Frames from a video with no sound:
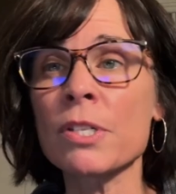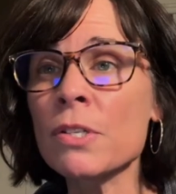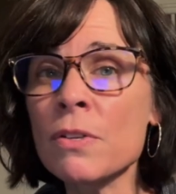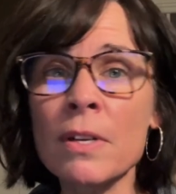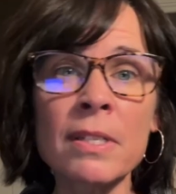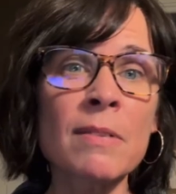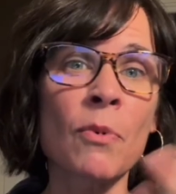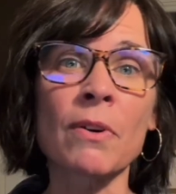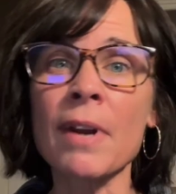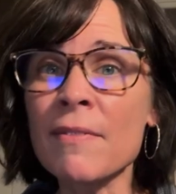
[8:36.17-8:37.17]
students,
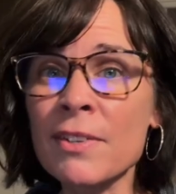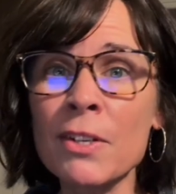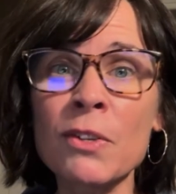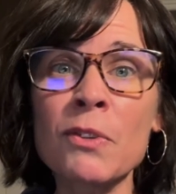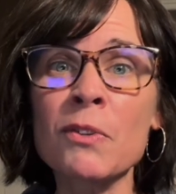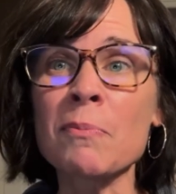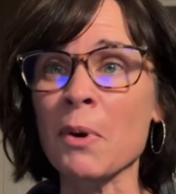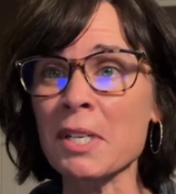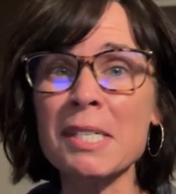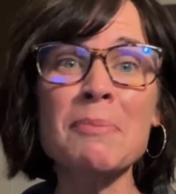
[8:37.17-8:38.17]
more revenue,
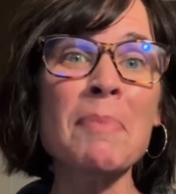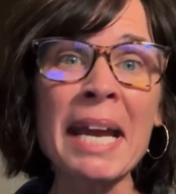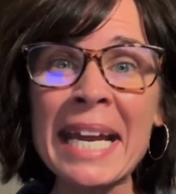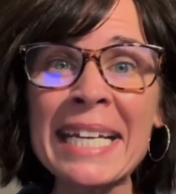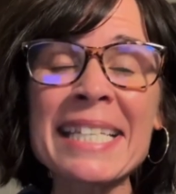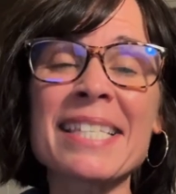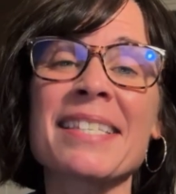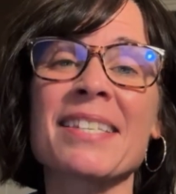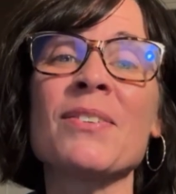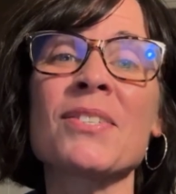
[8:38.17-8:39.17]
more
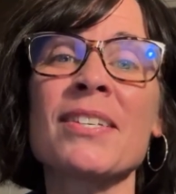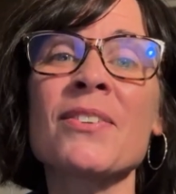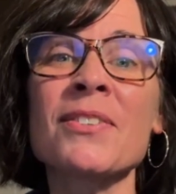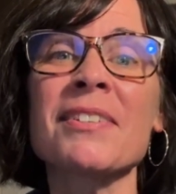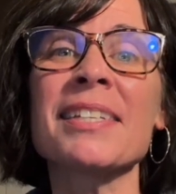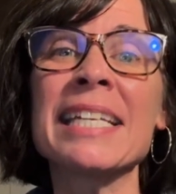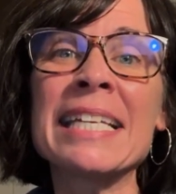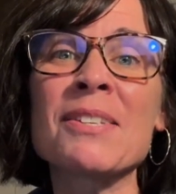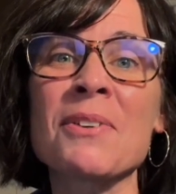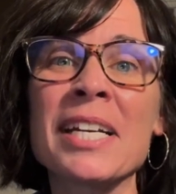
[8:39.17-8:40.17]
space, you still
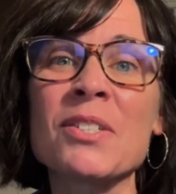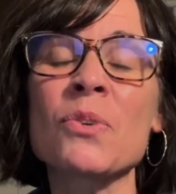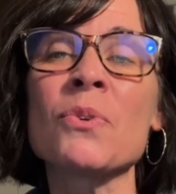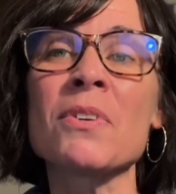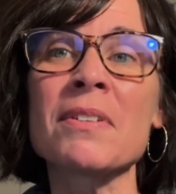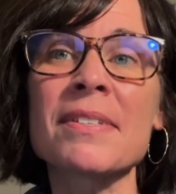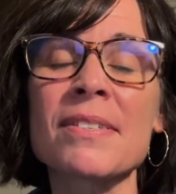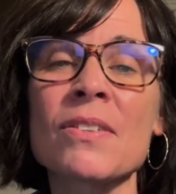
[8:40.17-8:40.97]
need the right tools.